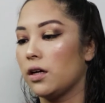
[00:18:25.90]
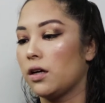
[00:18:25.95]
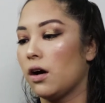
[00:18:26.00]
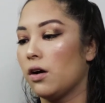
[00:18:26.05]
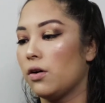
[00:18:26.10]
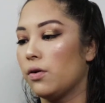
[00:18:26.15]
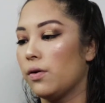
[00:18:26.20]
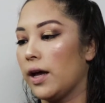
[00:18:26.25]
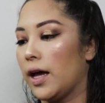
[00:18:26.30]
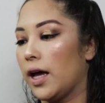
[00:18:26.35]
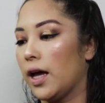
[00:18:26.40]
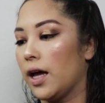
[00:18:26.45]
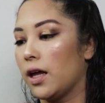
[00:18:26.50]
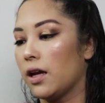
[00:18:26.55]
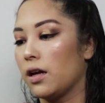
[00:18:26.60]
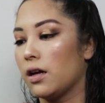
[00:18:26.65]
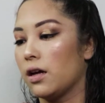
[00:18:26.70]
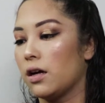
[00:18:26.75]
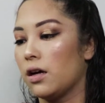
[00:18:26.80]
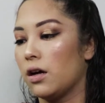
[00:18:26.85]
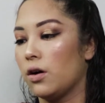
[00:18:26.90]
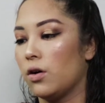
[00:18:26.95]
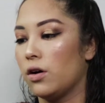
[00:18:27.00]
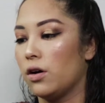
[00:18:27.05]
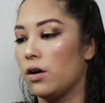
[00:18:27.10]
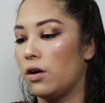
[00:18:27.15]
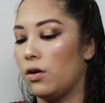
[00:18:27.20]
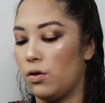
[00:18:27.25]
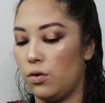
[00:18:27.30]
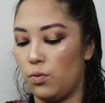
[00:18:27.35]
go in
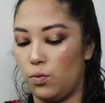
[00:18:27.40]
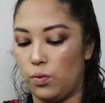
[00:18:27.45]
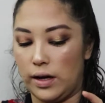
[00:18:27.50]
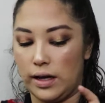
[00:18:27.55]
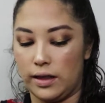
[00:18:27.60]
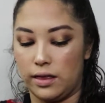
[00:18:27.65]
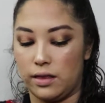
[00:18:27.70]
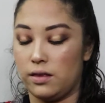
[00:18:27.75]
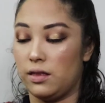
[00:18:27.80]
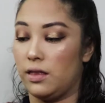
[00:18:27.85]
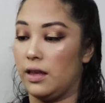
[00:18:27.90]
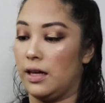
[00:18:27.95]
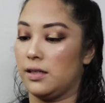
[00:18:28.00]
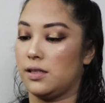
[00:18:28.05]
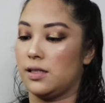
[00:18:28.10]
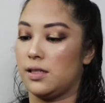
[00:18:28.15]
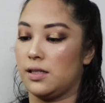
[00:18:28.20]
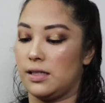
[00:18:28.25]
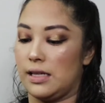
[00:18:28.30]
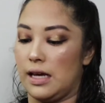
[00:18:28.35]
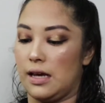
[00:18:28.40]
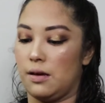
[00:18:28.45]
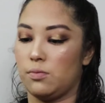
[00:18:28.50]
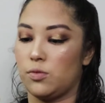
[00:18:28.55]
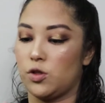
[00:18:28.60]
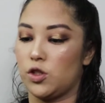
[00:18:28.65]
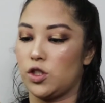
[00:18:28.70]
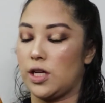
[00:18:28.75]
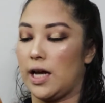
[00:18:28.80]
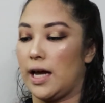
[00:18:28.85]
with this same
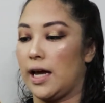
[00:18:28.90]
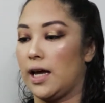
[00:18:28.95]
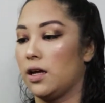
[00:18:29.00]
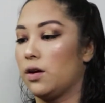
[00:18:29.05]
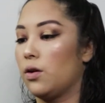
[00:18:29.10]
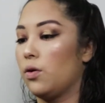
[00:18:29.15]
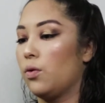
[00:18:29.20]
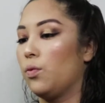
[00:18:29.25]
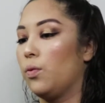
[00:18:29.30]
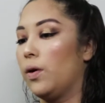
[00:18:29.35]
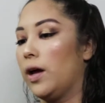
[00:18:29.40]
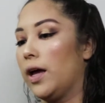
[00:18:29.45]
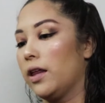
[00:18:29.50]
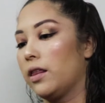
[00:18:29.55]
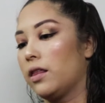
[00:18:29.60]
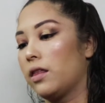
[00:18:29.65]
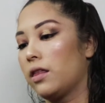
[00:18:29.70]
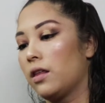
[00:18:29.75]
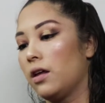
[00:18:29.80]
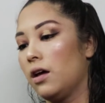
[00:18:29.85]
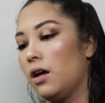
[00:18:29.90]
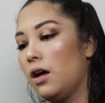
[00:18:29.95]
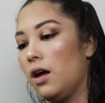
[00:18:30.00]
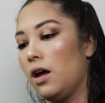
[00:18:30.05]
shade with